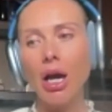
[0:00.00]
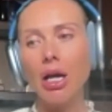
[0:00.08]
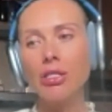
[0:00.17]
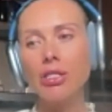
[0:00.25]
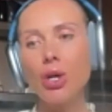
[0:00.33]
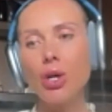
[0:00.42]

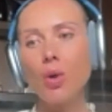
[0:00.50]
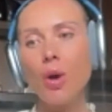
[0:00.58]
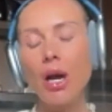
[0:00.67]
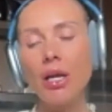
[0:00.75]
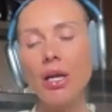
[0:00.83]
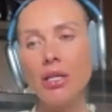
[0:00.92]
So
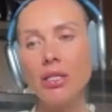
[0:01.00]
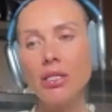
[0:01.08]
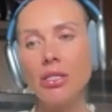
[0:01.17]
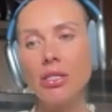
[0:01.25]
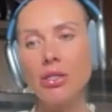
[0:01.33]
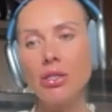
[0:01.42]
I
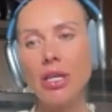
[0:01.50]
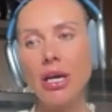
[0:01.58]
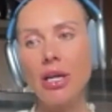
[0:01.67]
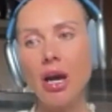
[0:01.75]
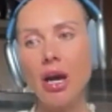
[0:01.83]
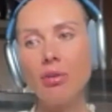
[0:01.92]
understood that
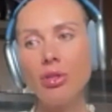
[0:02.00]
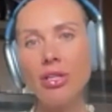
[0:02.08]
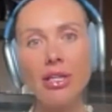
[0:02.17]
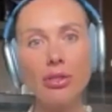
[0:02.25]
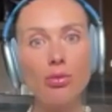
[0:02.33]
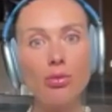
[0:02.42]
I would
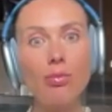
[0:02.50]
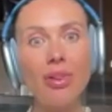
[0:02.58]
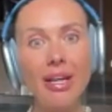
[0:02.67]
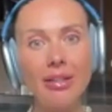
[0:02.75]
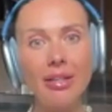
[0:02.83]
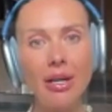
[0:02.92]
like to
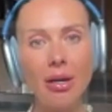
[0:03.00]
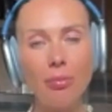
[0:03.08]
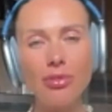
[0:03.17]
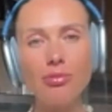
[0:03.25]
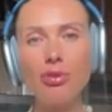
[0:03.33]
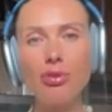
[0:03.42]
blend up
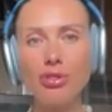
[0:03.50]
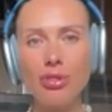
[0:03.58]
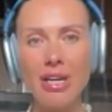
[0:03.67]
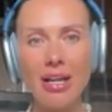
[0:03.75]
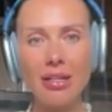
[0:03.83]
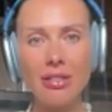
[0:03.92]

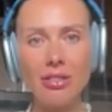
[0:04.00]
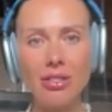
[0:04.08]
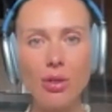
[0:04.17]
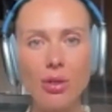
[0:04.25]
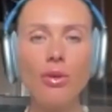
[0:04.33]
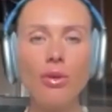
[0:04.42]
spirituality
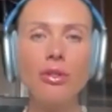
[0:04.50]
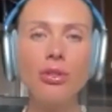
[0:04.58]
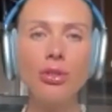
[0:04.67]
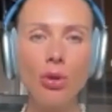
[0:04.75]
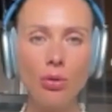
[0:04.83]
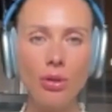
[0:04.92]
with the
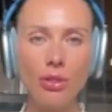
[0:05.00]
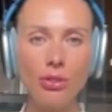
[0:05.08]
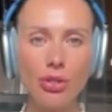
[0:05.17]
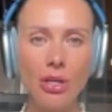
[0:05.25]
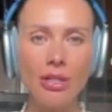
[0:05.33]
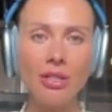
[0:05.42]
knowledge
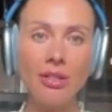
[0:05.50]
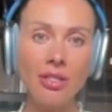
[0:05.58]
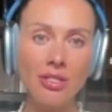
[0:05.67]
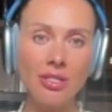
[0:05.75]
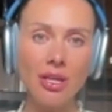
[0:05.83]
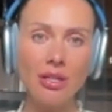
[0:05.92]
and
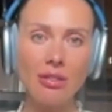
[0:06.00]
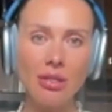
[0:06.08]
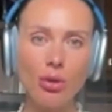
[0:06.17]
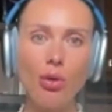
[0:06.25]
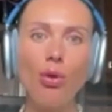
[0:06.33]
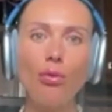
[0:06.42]
understanding
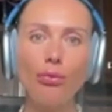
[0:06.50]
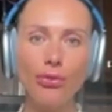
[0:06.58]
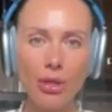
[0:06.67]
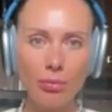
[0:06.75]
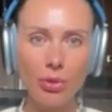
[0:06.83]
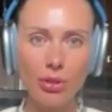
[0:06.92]
of
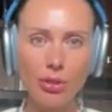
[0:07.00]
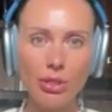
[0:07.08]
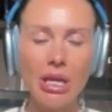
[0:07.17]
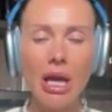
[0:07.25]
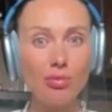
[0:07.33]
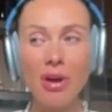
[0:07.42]
numbers.
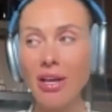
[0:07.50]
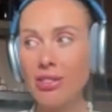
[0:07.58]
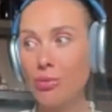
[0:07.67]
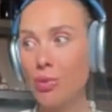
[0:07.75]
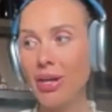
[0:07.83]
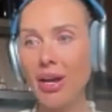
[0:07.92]
By the
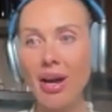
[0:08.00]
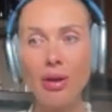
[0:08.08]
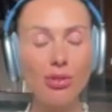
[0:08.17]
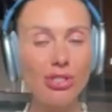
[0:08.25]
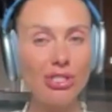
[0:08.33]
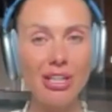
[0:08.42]
way, I
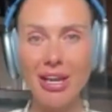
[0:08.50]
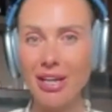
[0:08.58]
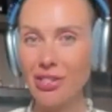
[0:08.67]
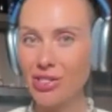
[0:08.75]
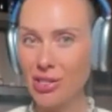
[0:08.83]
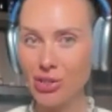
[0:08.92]
was
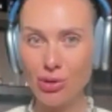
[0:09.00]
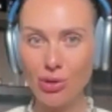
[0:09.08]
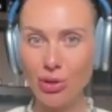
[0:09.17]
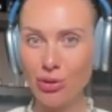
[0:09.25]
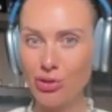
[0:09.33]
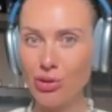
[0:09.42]
against
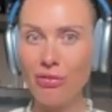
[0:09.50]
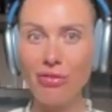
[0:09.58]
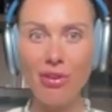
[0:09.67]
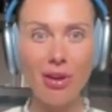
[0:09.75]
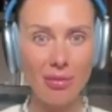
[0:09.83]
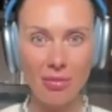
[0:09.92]
astrology
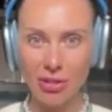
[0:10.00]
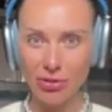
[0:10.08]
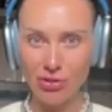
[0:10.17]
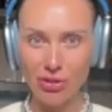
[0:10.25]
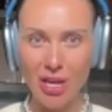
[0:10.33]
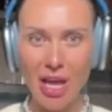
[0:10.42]
very
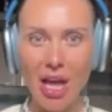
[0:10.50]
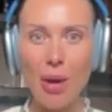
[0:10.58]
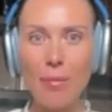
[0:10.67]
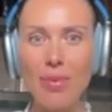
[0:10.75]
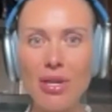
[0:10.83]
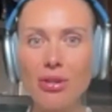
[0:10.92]
much
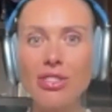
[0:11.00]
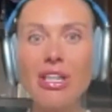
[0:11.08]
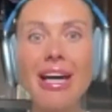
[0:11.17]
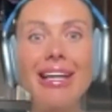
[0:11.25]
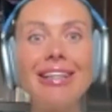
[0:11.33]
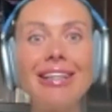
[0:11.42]
because
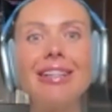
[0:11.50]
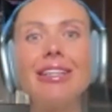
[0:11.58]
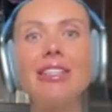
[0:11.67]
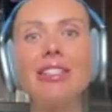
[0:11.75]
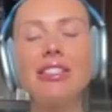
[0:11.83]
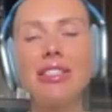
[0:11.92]
I didn't
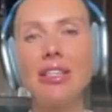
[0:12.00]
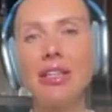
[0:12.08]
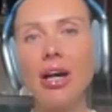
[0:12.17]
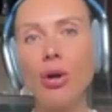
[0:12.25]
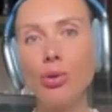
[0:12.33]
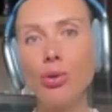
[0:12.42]
understand
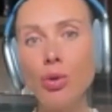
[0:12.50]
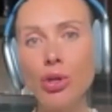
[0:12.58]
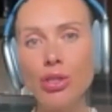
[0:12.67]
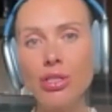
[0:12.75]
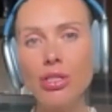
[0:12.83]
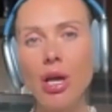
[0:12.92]
how it
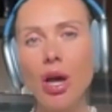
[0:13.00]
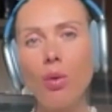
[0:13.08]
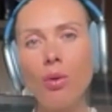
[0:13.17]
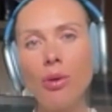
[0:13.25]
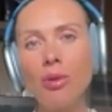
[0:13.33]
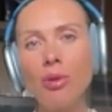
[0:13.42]
works.
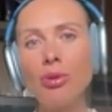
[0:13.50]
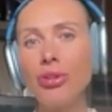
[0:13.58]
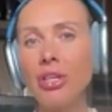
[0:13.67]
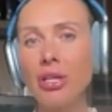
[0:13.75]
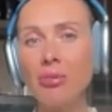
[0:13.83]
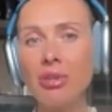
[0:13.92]
When people
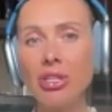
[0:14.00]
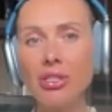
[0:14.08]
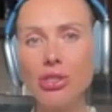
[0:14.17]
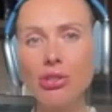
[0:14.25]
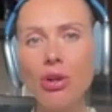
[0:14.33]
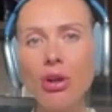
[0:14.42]
think about
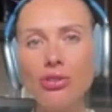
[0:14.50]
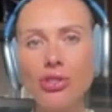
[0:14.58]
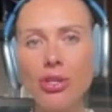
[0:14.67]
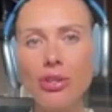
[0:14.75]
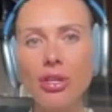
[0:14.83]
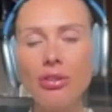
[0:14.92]
astrology,
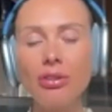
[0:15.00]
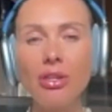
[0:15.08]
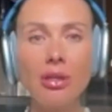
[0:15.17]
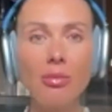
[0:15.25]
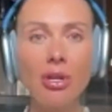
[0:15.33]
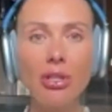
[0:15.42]
they think
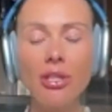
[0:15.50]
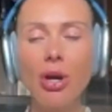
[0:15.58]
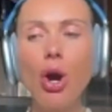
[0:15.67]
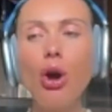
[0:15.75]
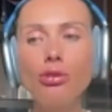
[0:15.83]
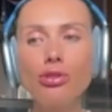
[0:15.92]
about the
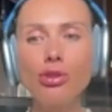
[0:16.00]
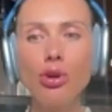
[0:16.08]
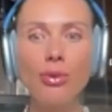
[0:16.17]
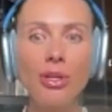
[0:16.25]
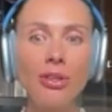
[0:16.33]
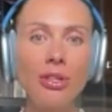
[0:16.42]
horoscope
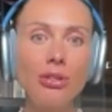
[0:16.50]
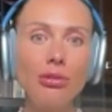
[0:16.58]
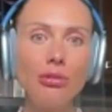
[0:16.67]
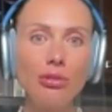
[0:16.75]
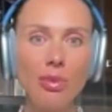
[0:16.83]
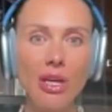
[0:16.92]
in the
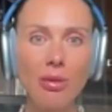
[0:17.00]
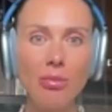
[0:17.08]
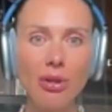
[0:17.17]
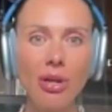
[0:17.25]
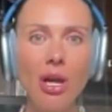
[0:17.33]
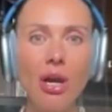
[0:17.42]

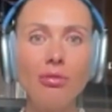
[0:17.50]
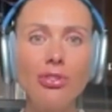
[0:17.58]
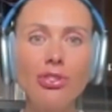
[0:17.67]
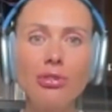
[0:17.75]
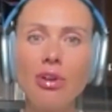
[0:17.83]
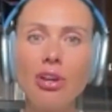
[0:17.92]
newspaper, which
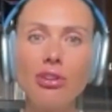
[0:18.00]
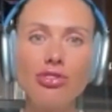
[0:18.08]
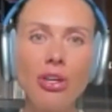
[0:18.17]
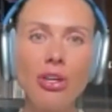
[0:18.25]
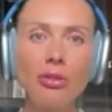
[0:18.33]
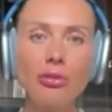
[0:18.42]
is very
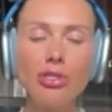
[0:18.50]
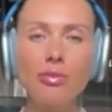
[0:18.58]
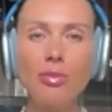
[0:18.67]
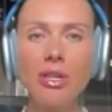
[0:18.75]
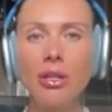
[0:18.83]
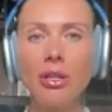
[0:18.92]
general,
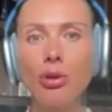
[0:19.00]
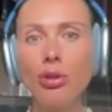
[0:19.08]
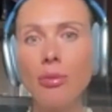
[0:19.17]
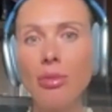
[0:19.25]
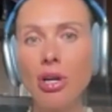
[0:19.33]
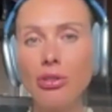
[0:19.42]
speaking only
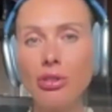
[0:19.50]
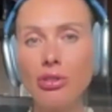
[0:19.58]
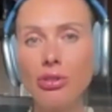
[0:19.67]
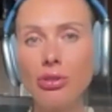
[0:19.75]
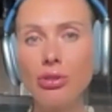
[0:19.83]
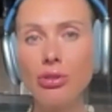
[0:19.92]
about your
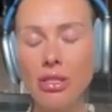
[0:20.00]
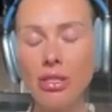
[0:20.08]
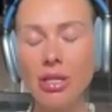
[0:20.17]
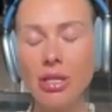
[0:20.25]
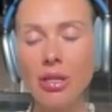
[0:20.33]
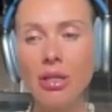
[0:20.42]
zodiac
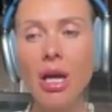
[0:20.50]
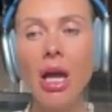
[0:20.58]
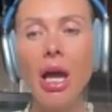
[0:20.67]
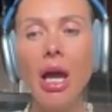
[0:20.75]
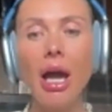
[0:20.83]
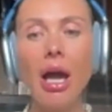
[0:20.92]
sign.
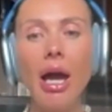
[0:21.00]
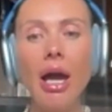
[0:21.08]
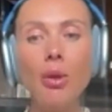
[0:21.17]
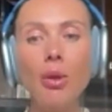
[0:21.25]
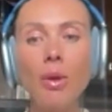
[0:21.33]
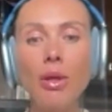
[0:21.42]

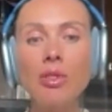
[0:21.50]
And when we